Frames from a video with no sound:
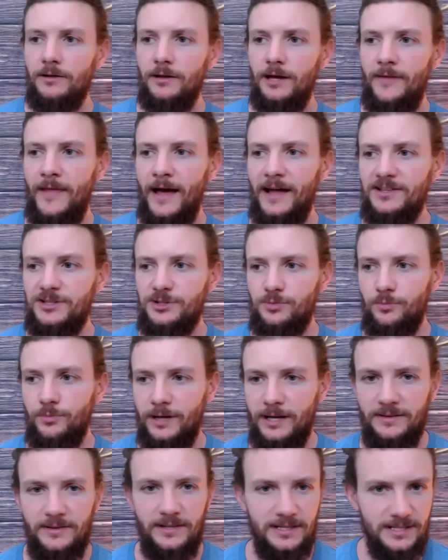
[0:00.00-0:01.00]
And
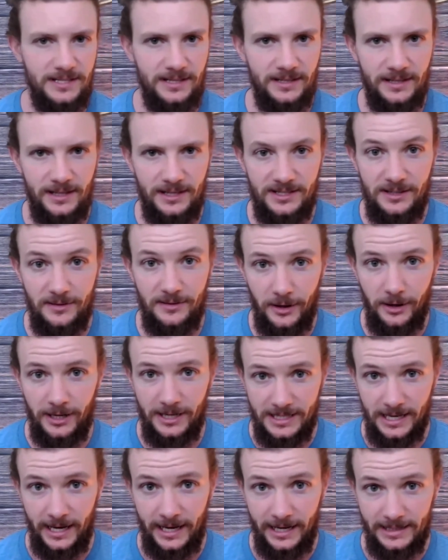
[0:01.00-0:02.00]
this is a very
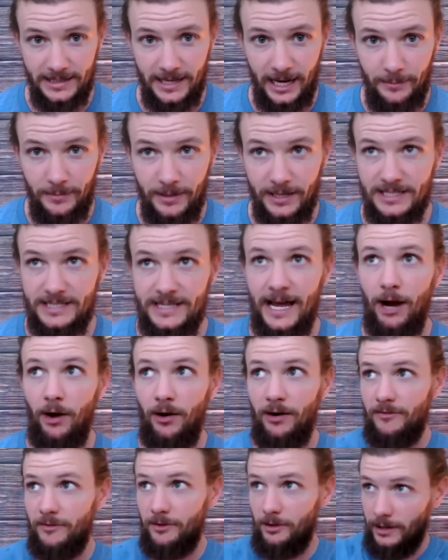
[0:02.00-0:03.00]
exciting time because now
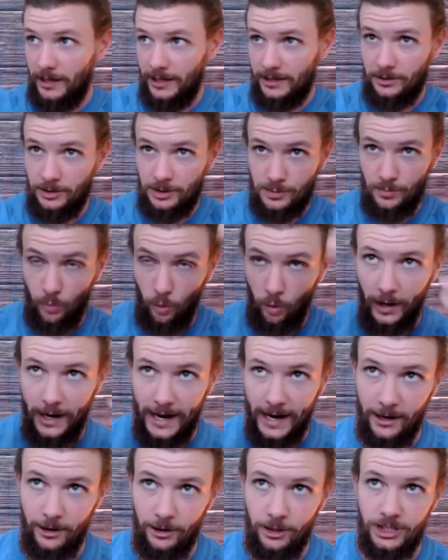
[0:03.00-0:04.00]
I feel like there's more
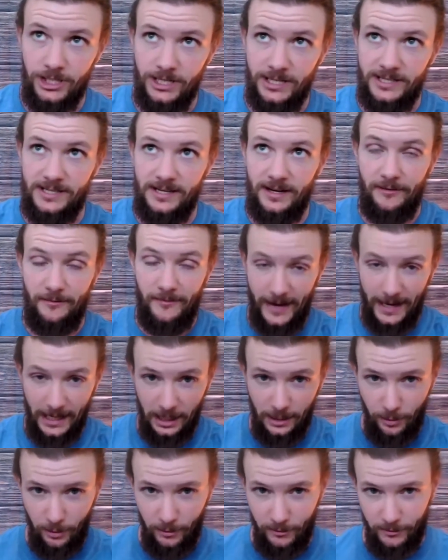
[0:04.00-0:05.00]
energies
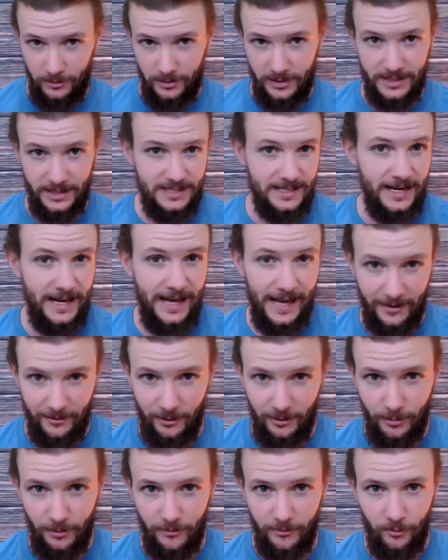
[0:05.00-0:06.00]
available for this than
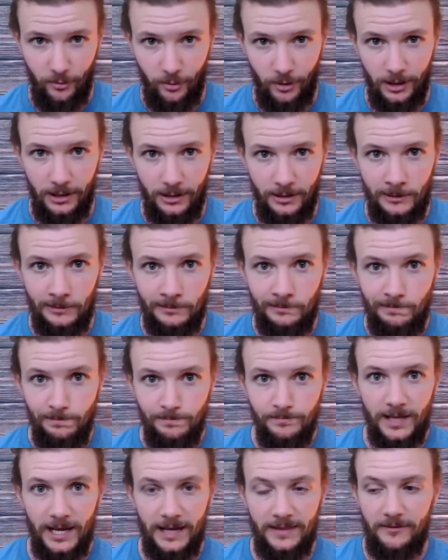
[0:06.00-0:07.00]
ever before.
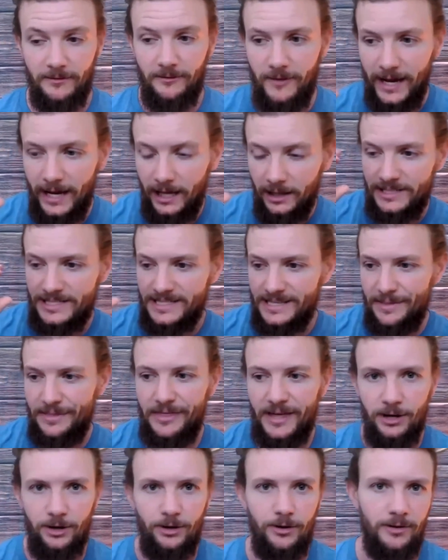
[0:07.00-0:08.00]
And the veil is
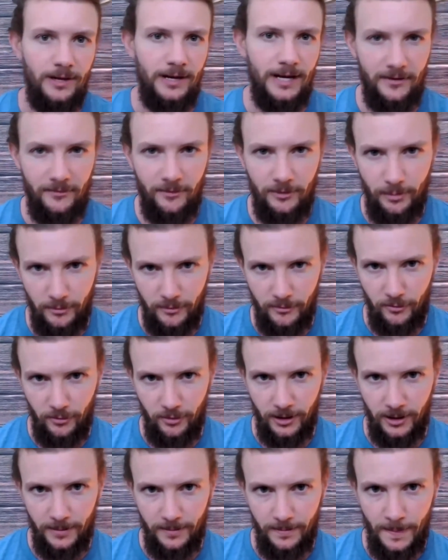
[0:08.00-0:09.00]
thinner than ever
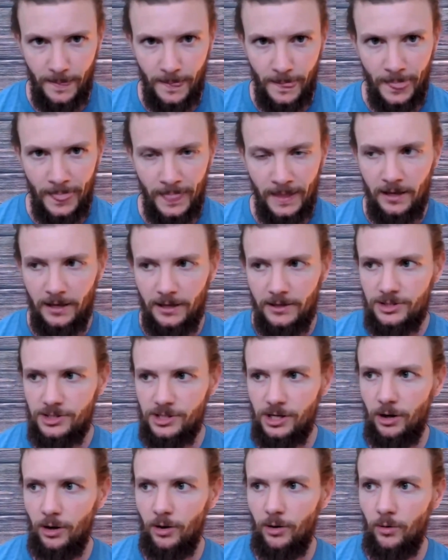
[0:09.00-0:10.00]
before.
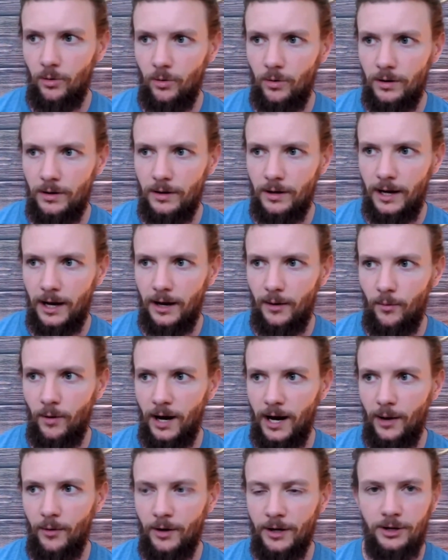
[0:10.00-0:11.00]
So I
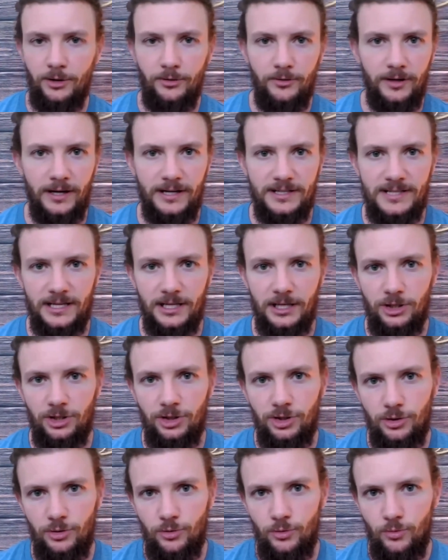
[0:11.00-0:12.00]
want you to realize, like,
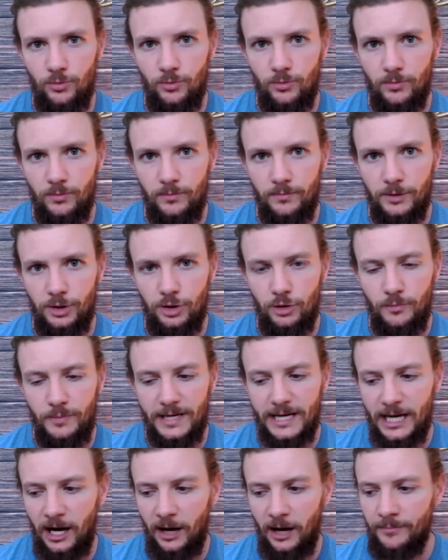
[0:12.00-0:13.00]
you
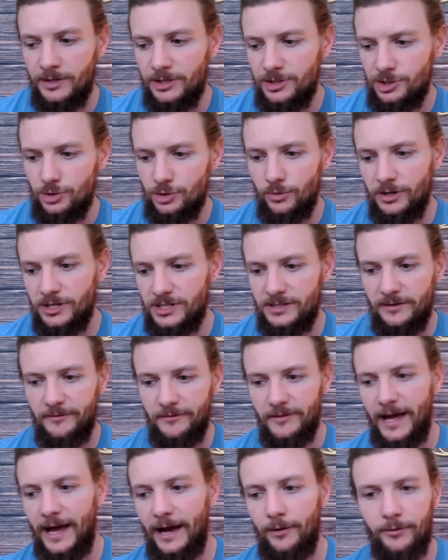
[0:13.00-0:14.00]
become the source of
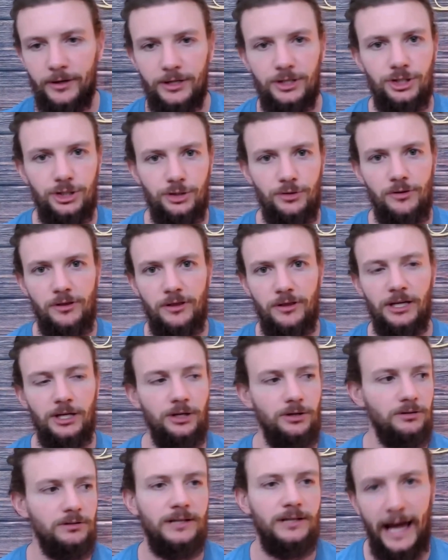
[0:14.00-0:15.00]
that which you think
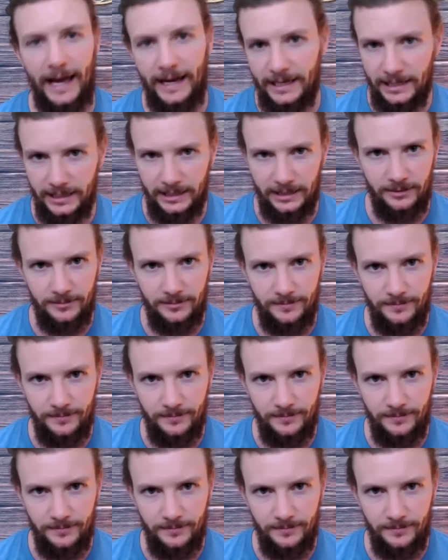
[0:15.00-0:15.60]
you're lacking.